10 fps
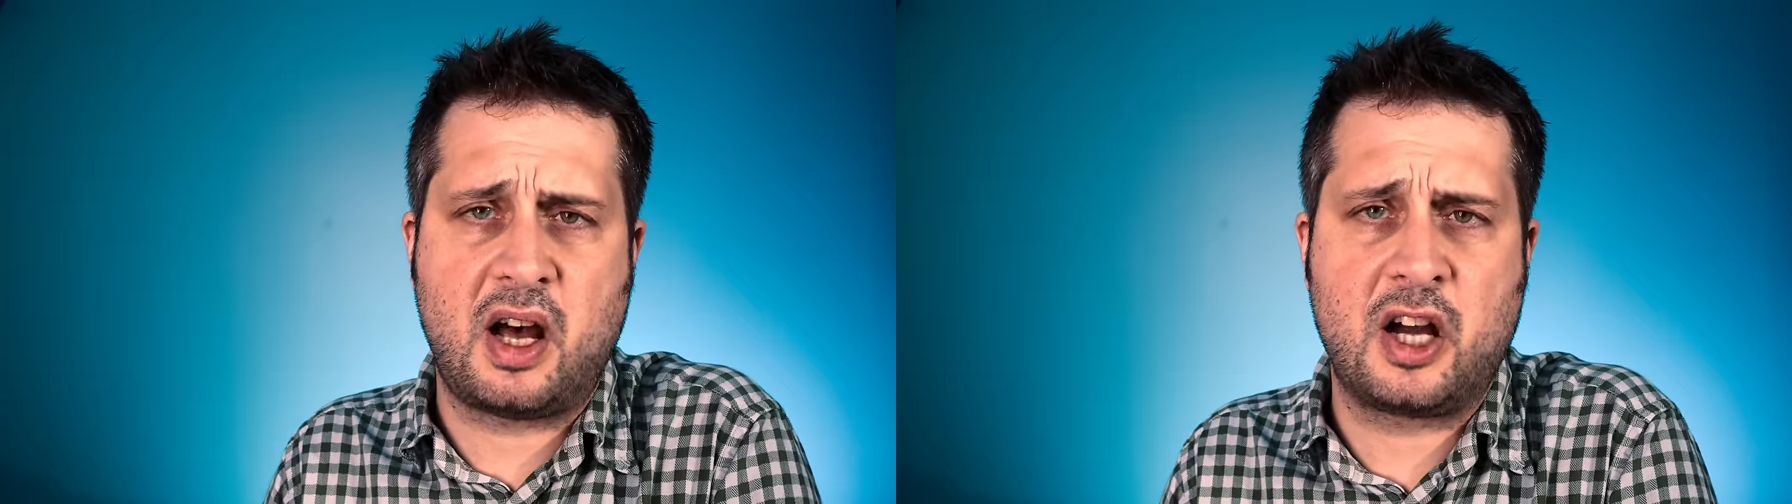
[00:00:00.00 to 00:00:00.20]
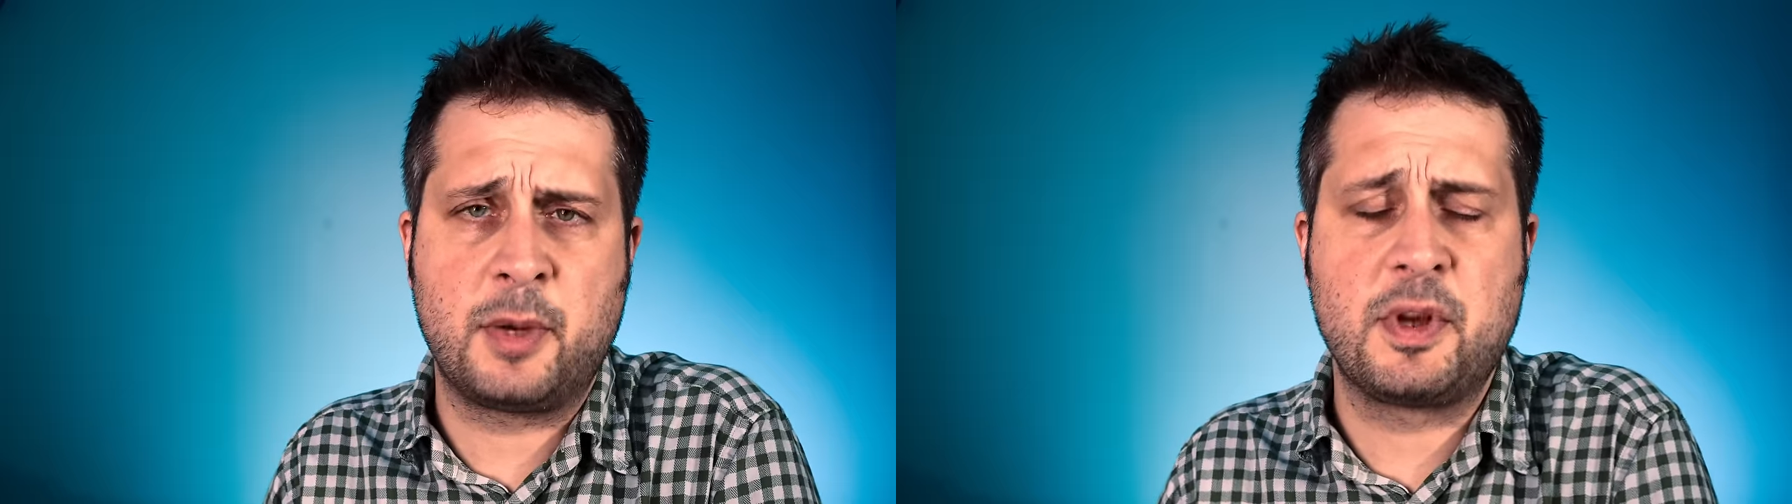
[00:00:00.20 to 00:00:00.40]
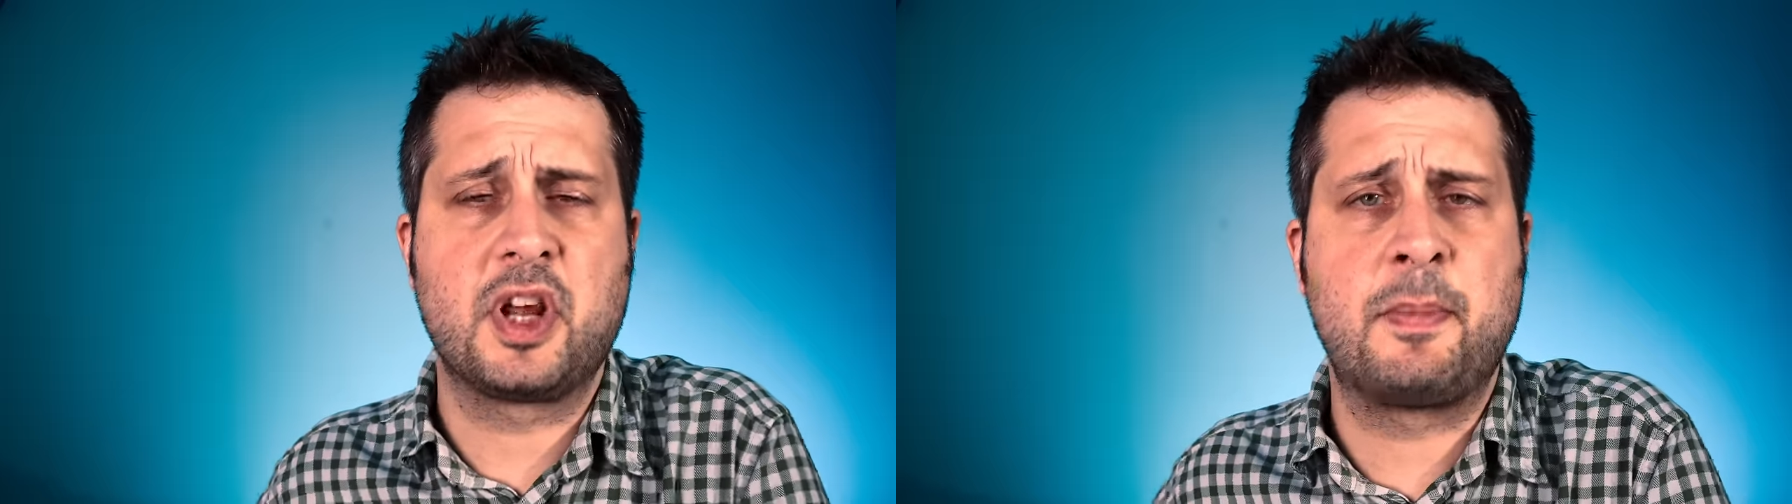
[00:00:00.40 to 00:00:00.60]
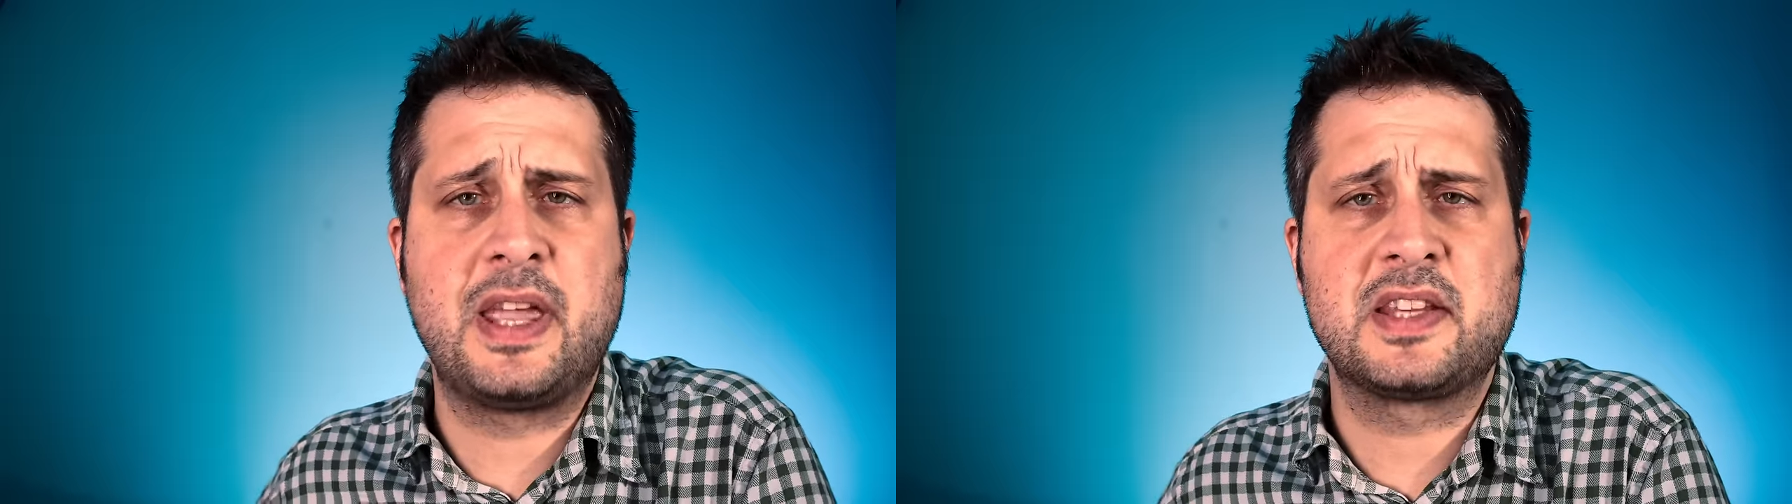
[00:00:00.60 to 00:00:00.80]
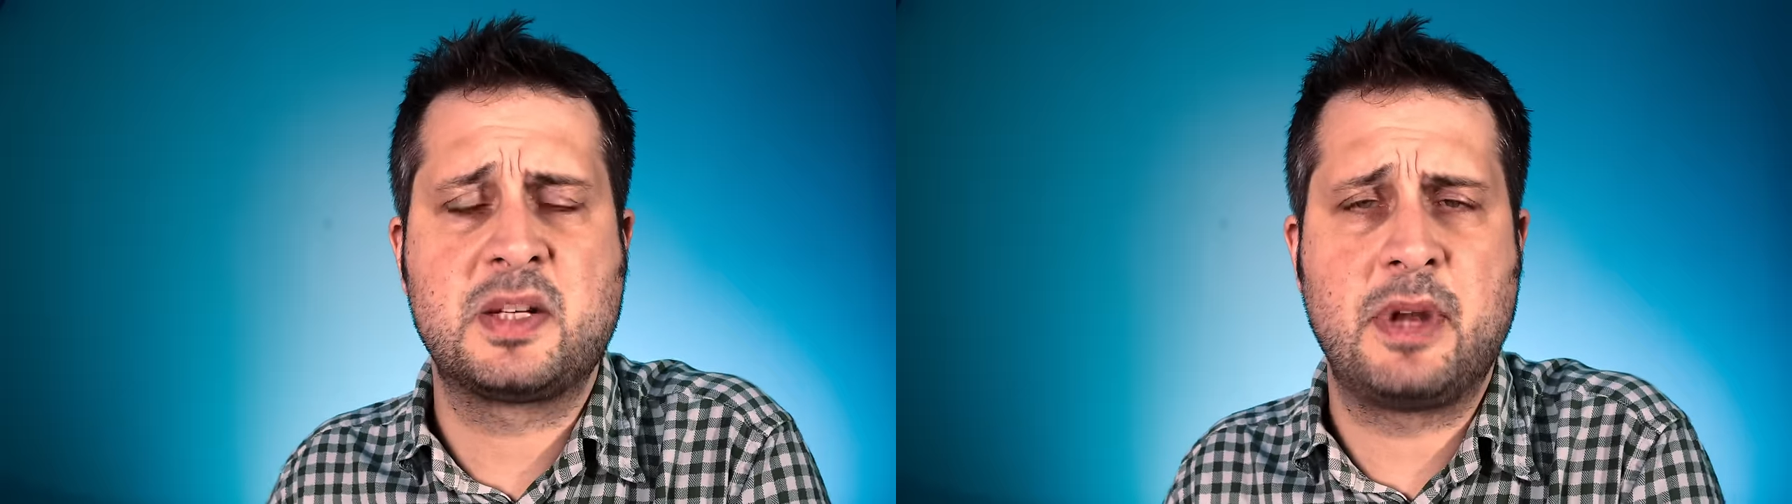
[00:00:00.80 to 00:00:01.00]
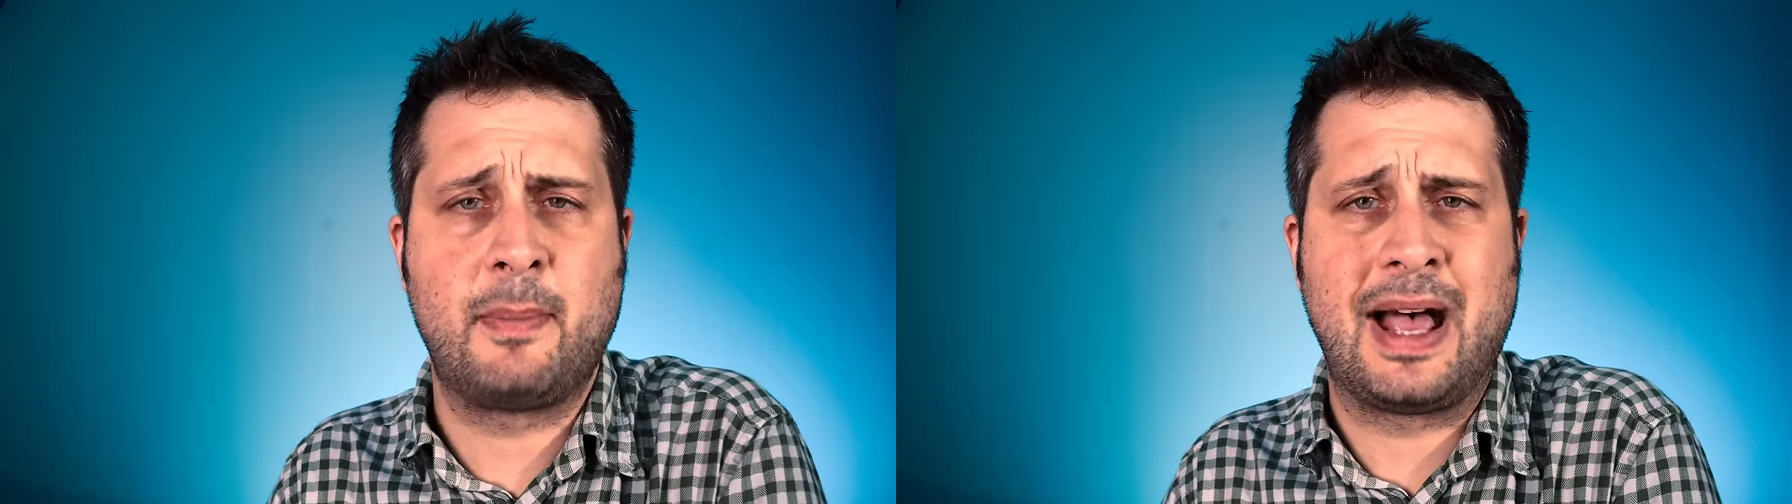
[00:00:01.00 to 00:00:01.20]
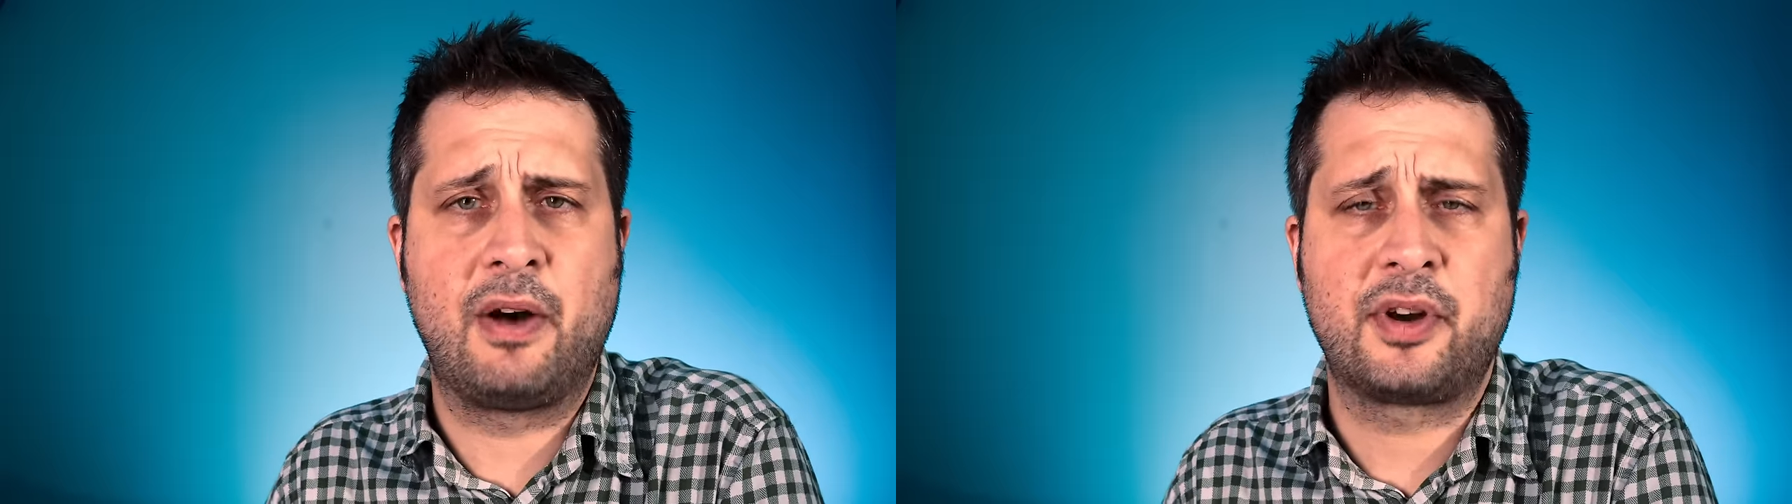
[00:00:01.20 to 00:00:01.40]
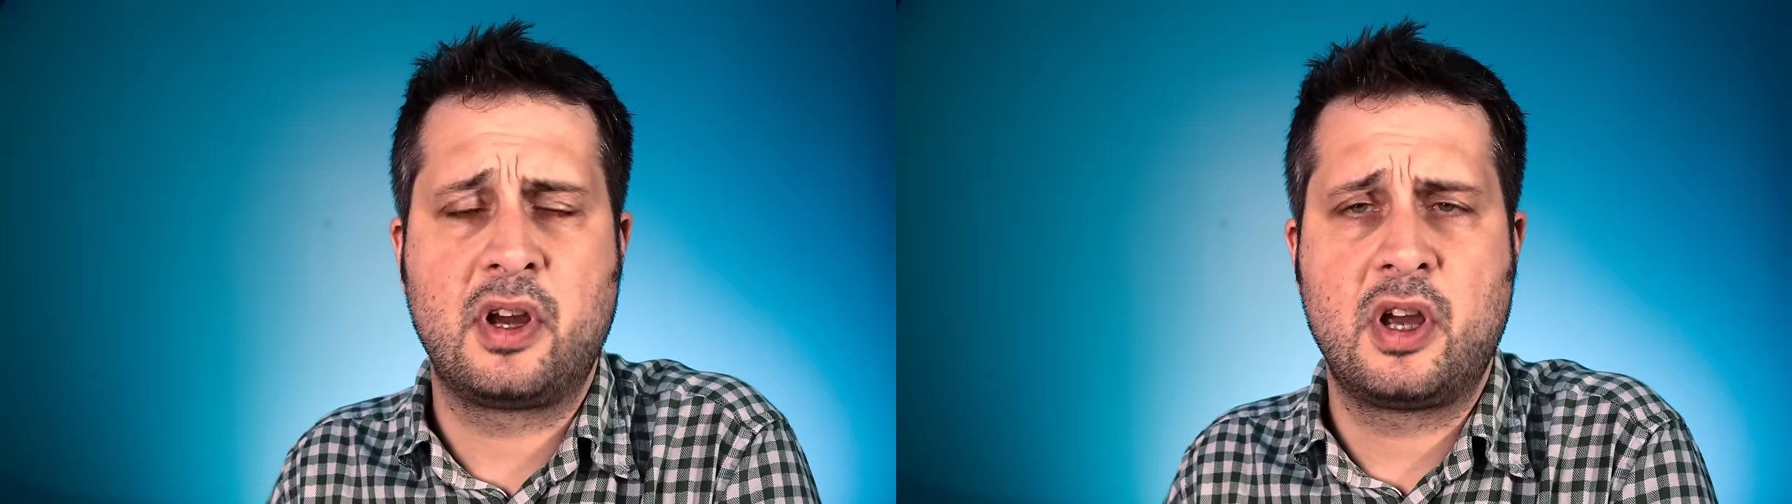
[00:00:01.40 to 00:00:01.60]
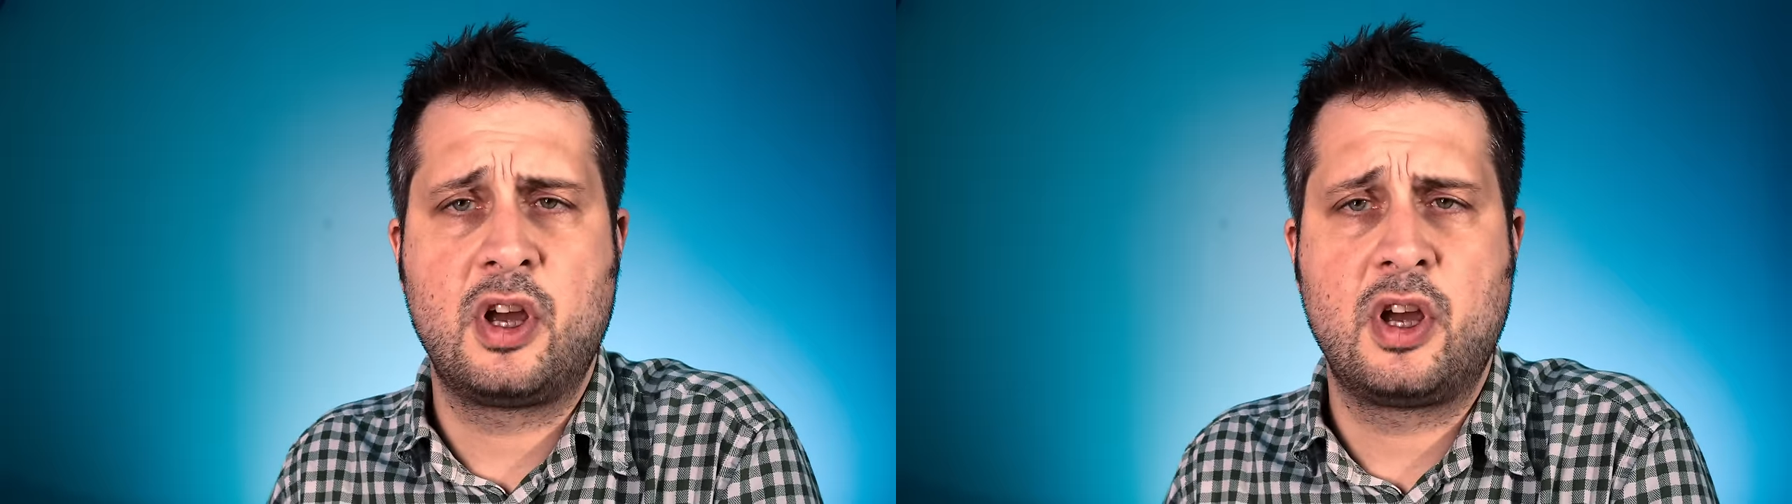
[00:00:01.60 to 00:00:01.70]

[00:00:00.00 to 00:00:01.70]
argument appears to be about